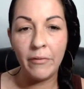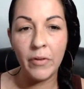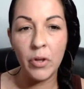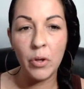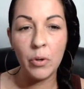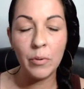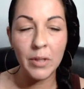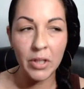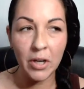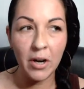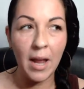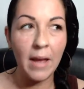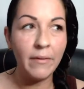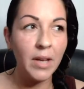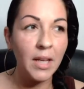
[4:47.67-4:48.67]
you start
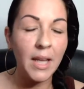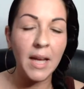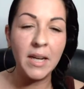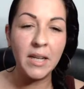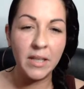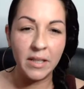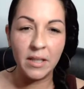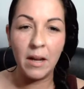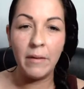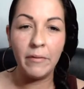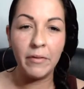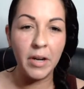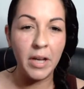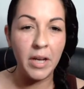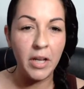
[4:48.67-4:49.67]
having a lot of
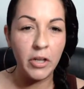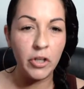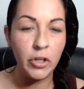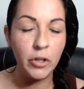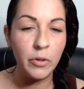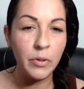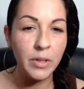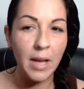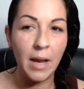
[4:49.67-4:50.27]
discomfort and issues